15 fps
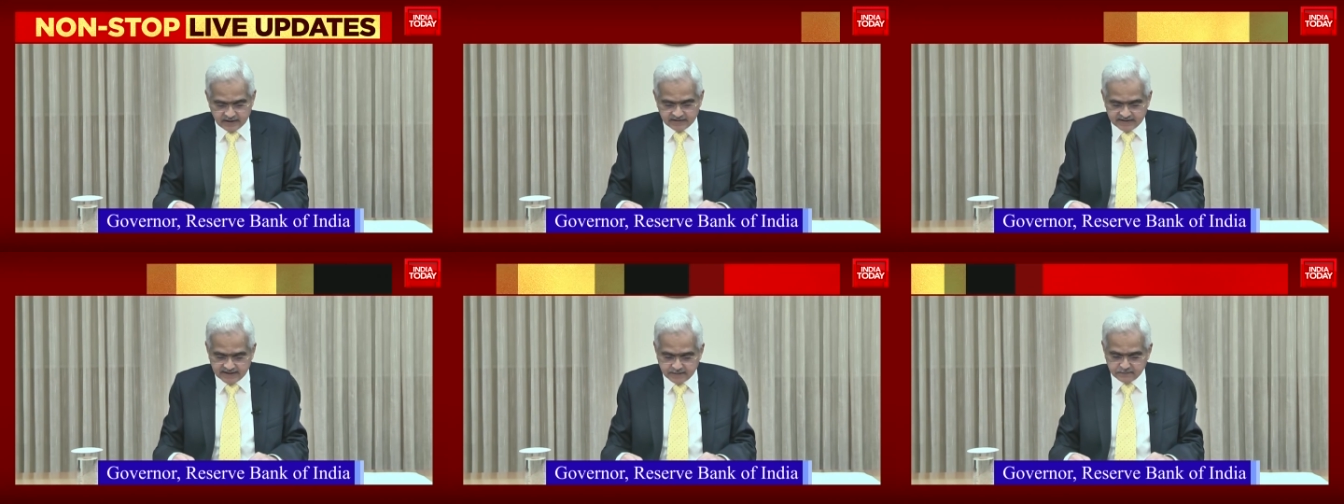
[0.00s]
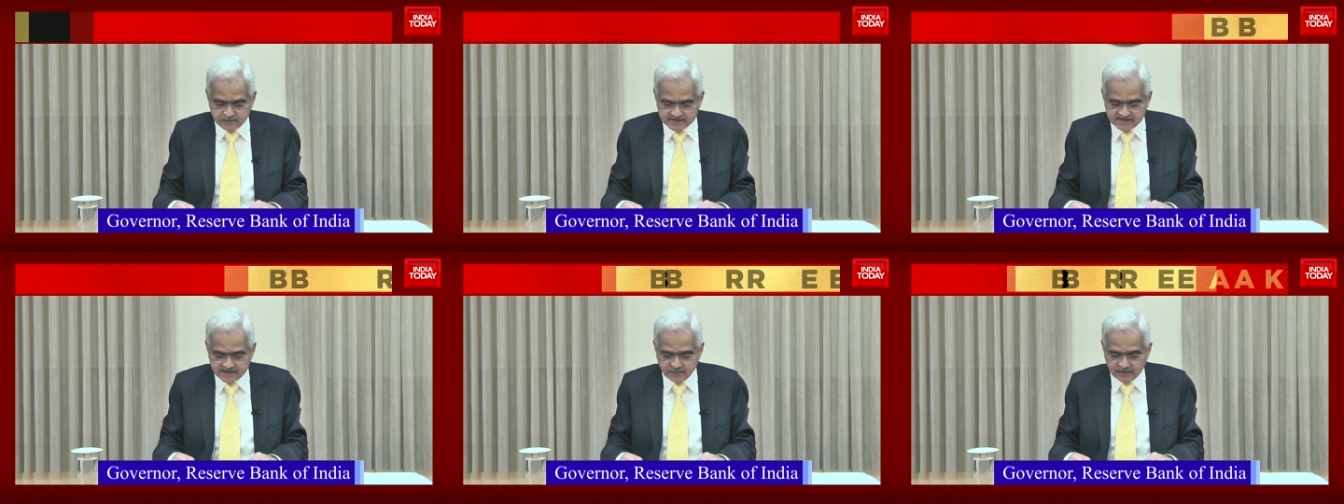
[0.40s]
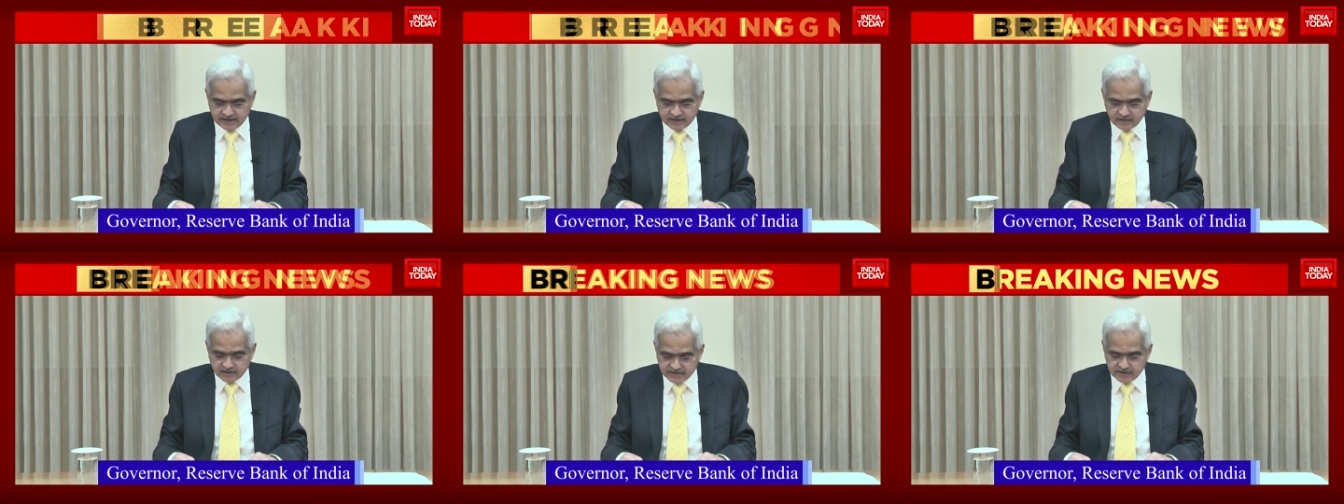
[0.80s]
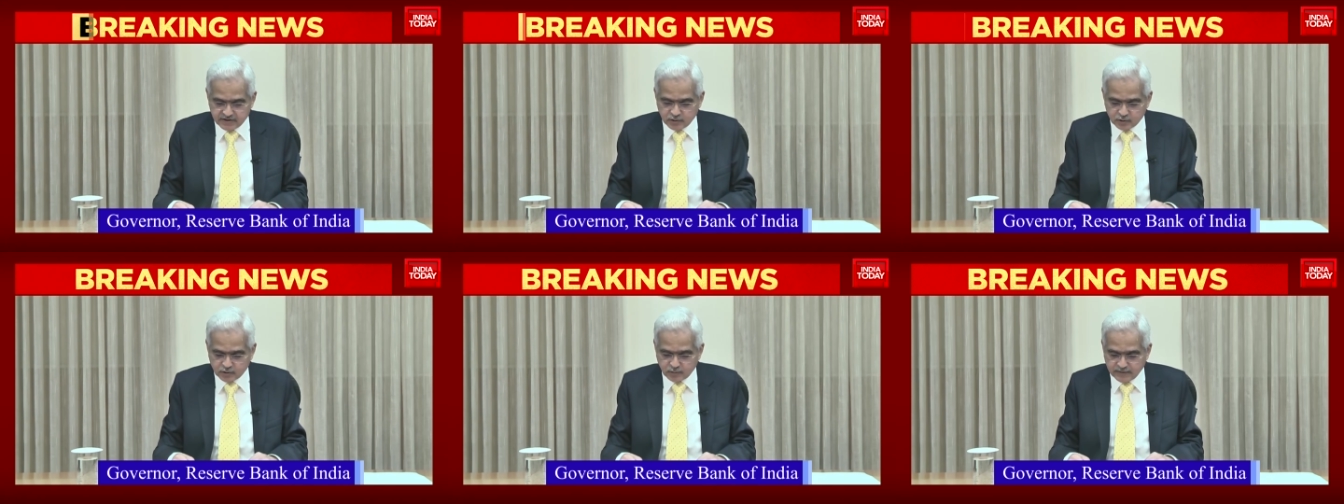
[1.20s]
The MPC will
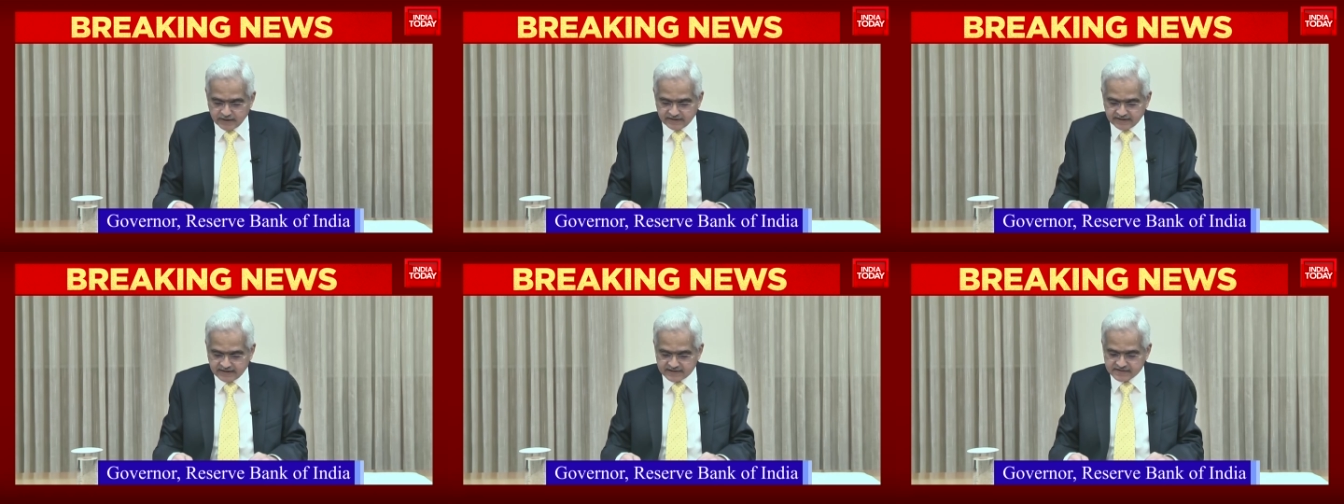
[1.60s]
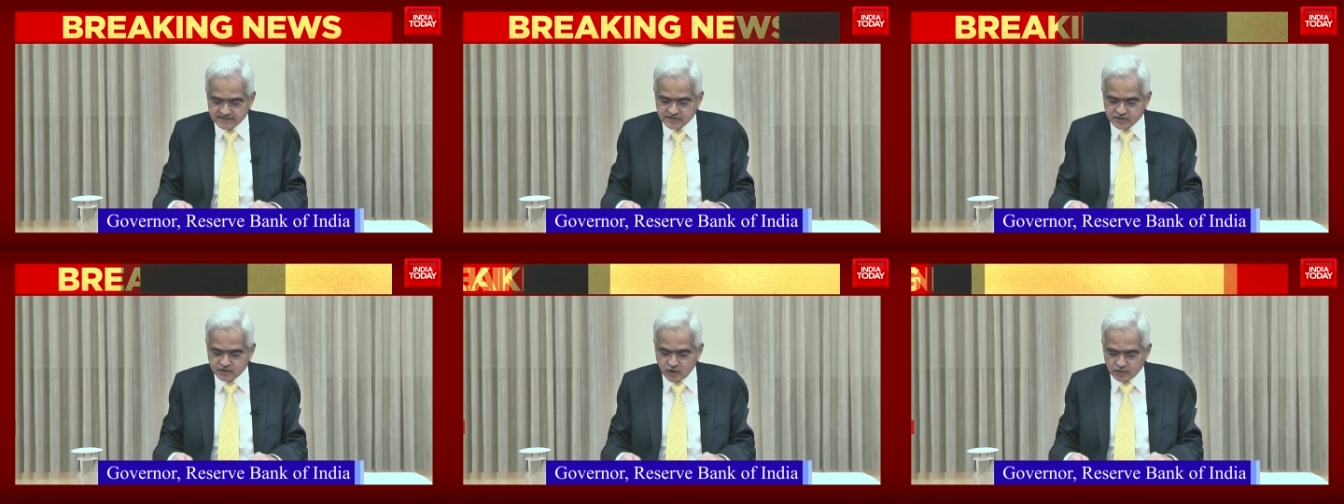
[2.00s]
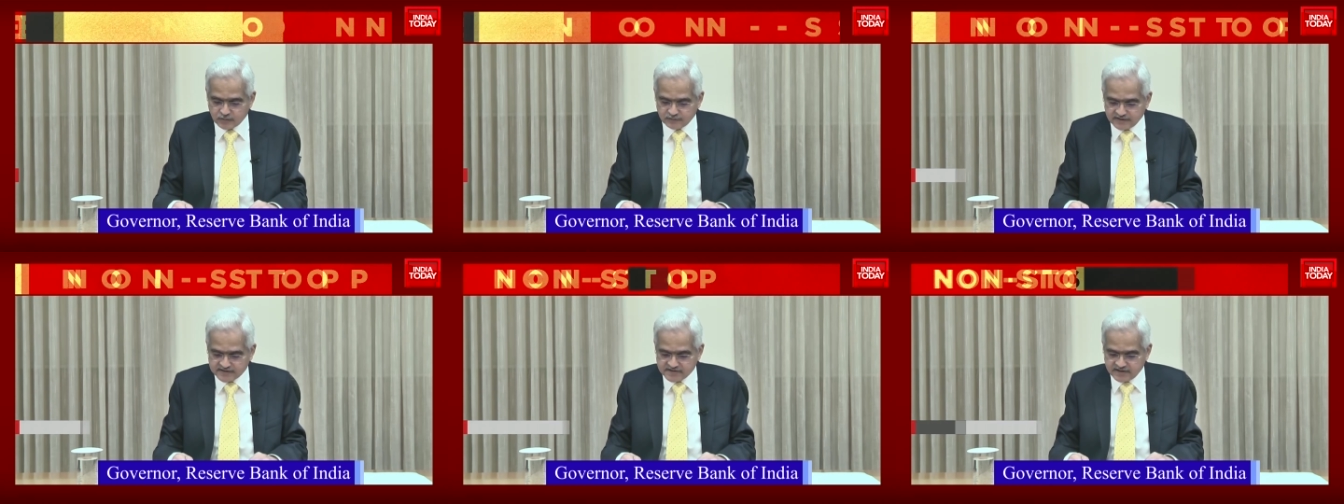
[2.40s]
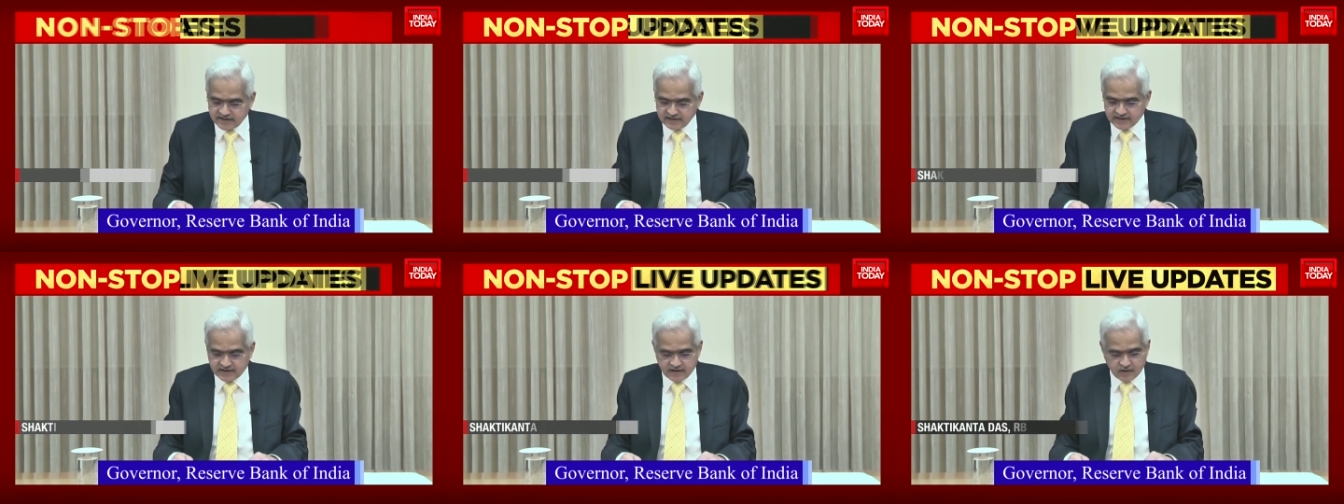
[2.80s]
continue to maintain strong
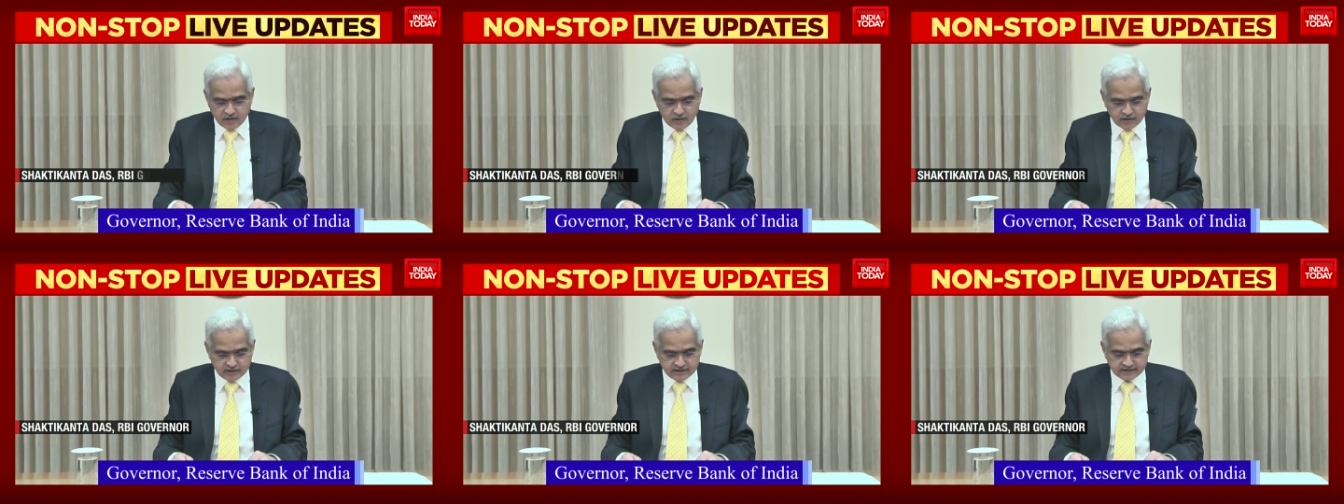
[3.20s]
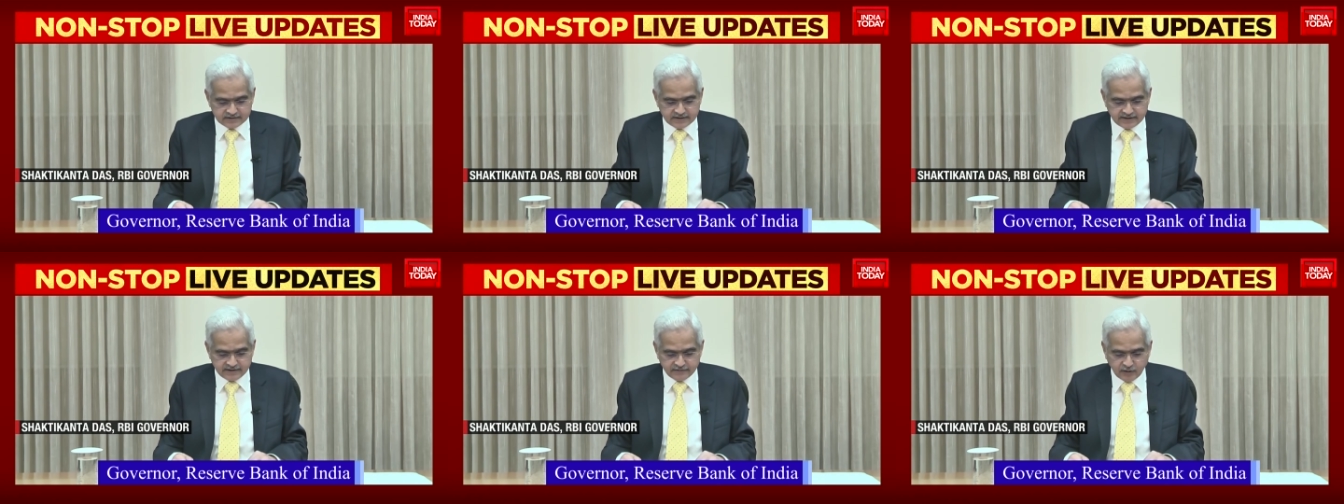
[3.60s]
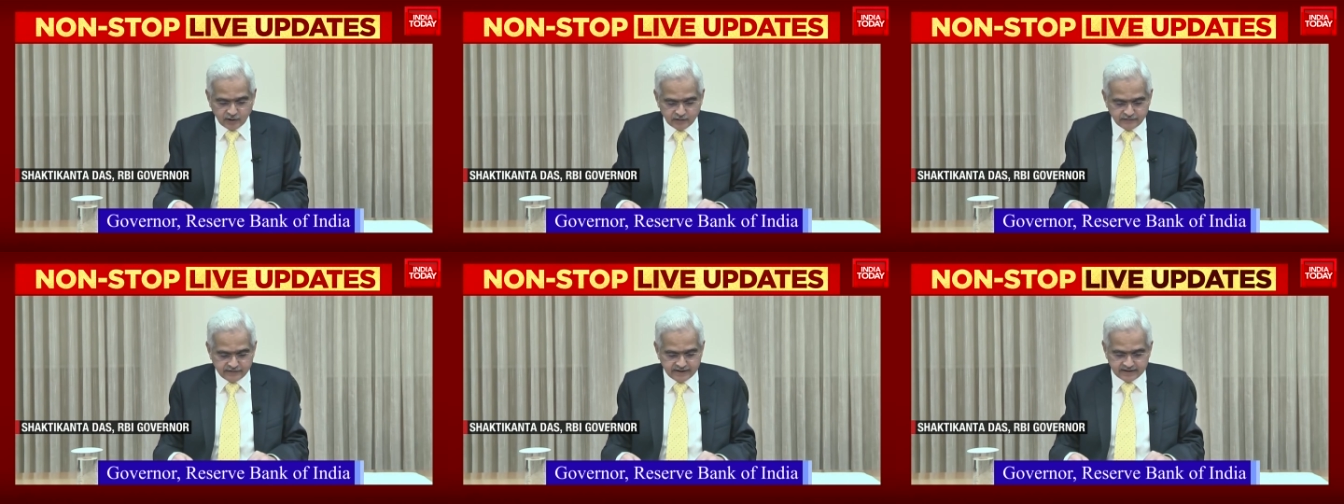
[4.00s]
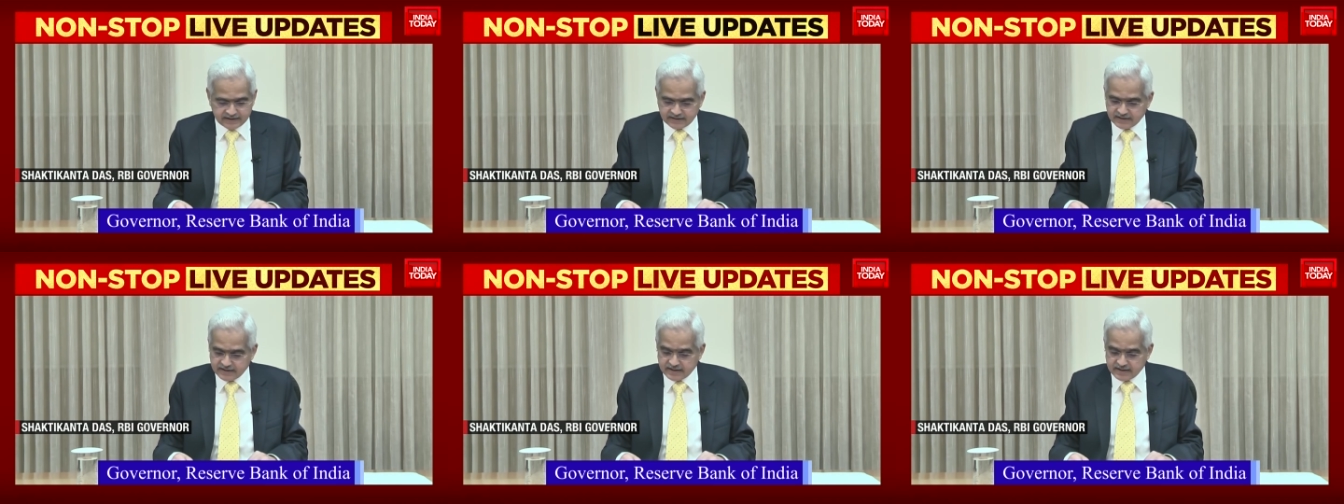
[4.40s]
vigil on the evolving